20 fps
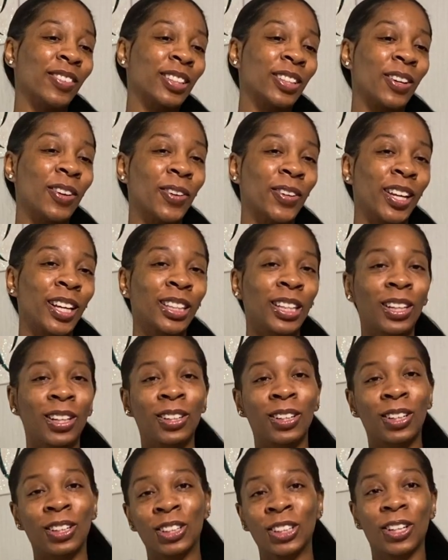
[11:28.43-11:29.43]
so that's a little
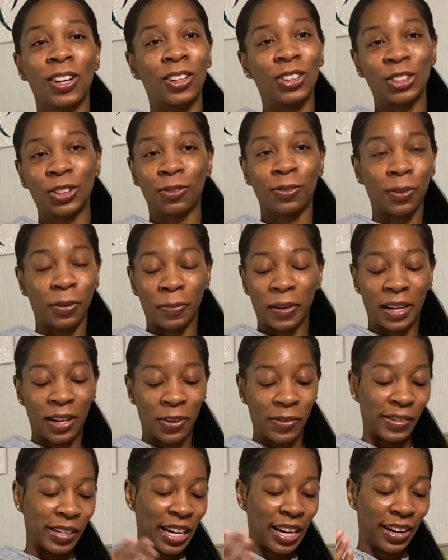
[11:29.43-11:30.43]
nostalgia for me
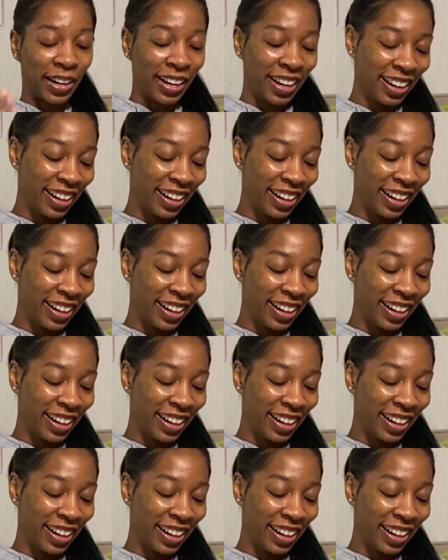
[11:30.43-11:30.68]
over here.